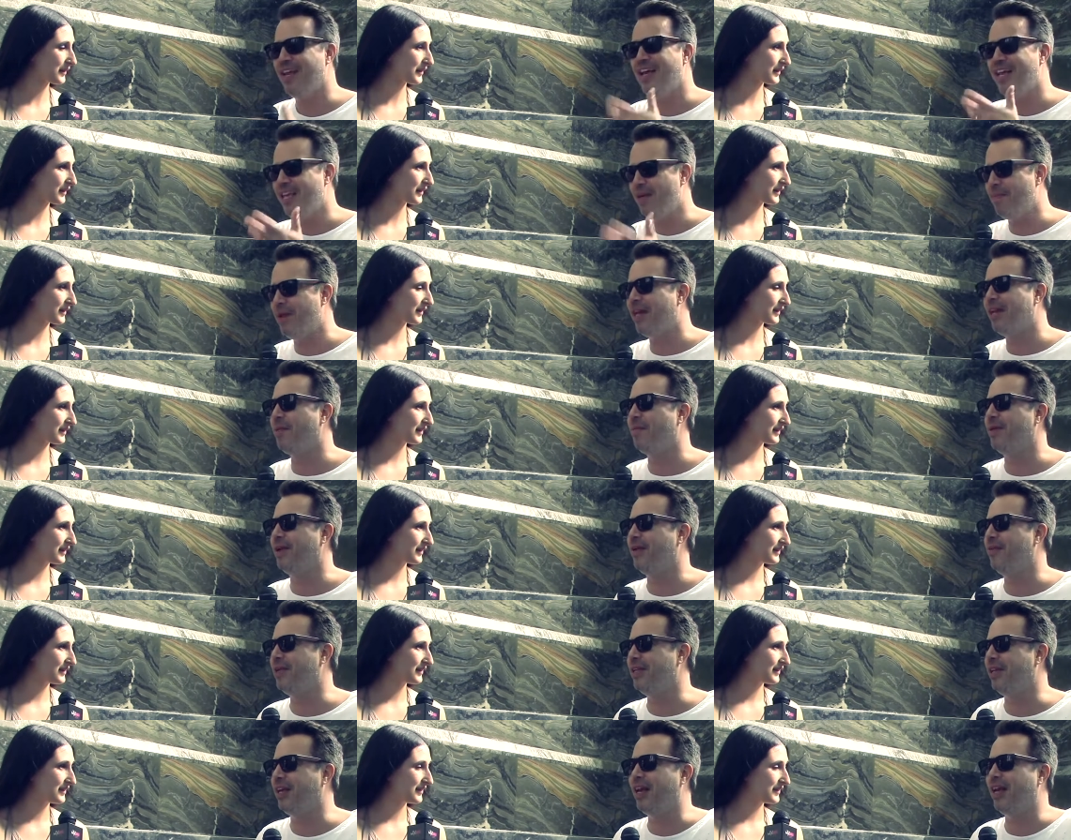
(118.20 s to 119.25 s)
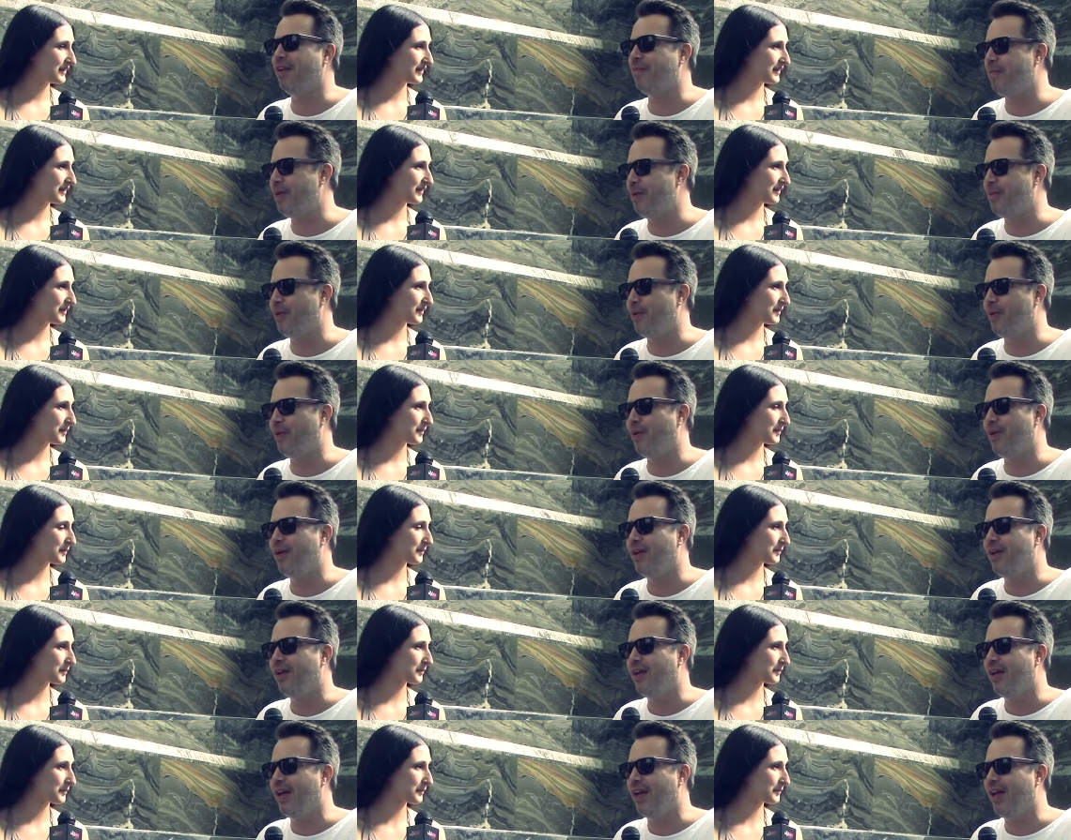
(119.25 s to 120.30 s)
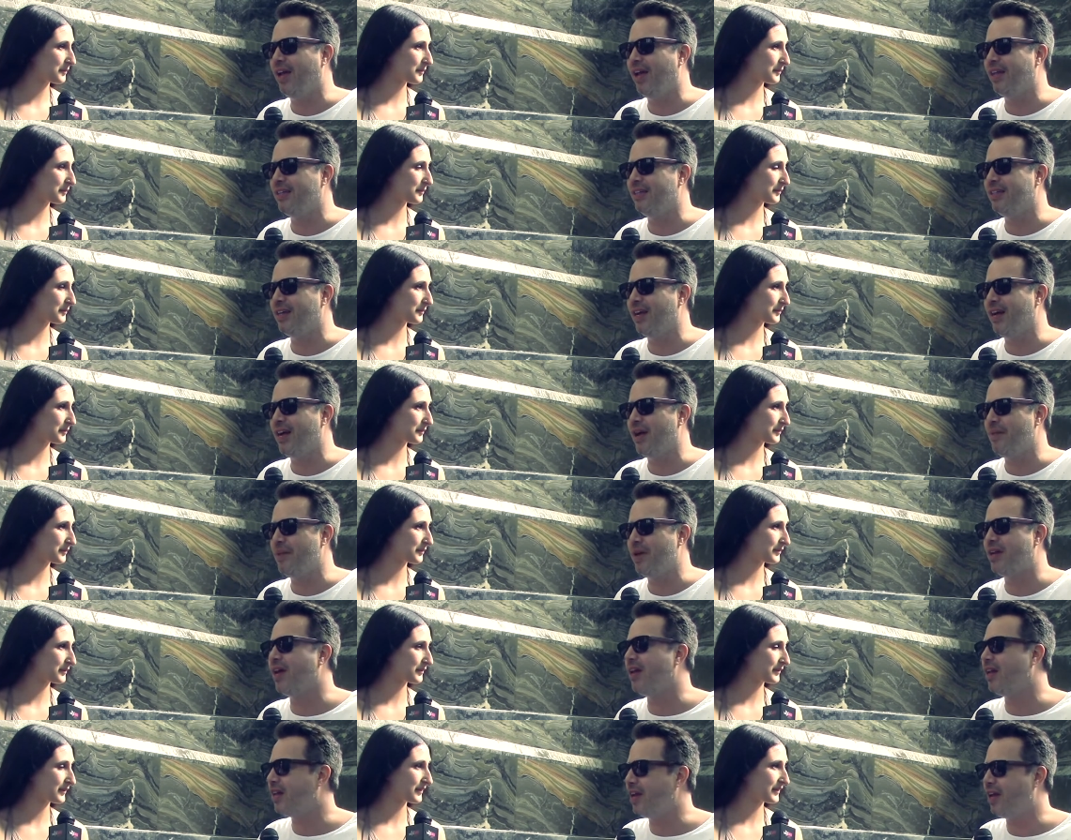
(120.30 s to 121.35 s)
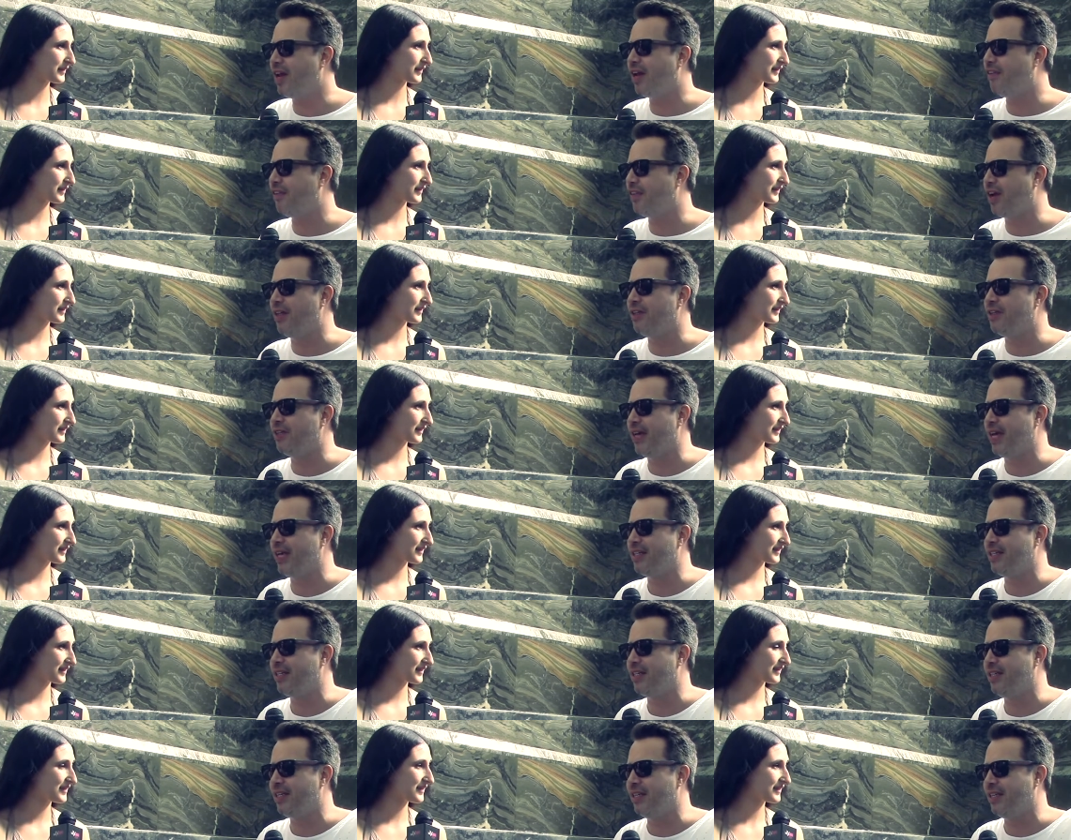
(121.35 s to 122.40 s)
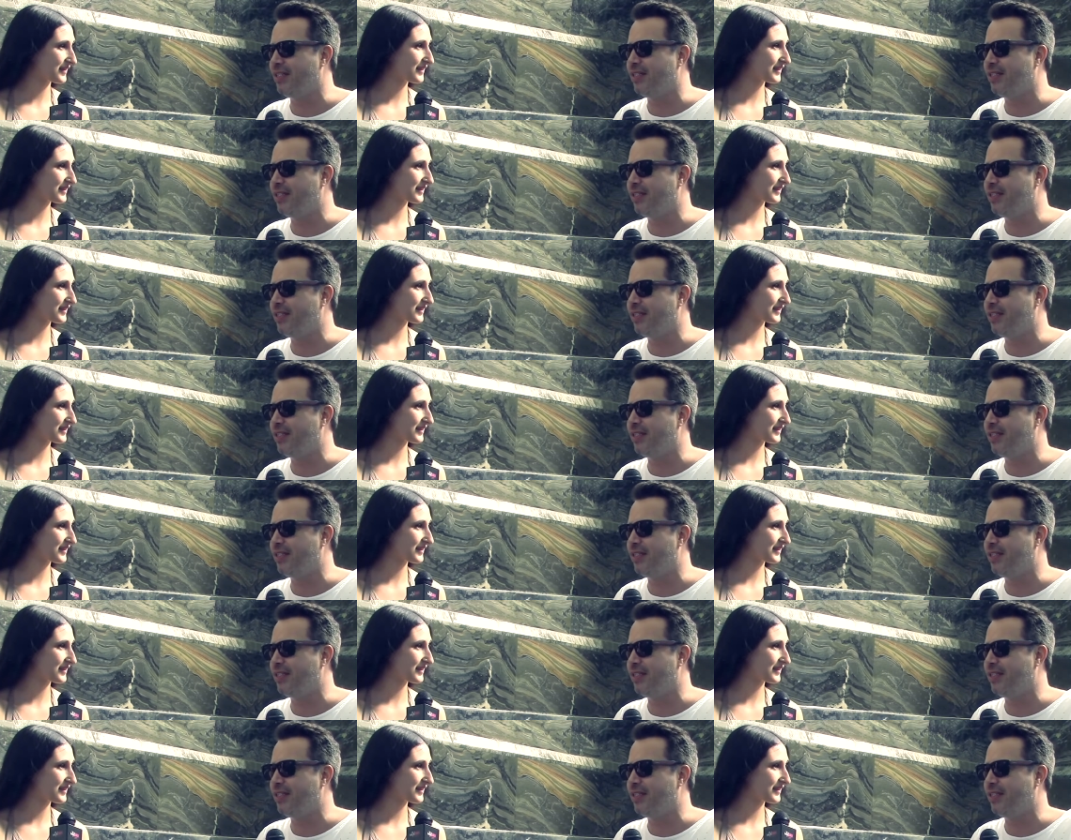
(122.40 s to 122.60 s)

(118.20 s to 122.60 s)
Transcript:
Speaker 1: you met up with a lot of people and um, it got a lot of contacts and, and t-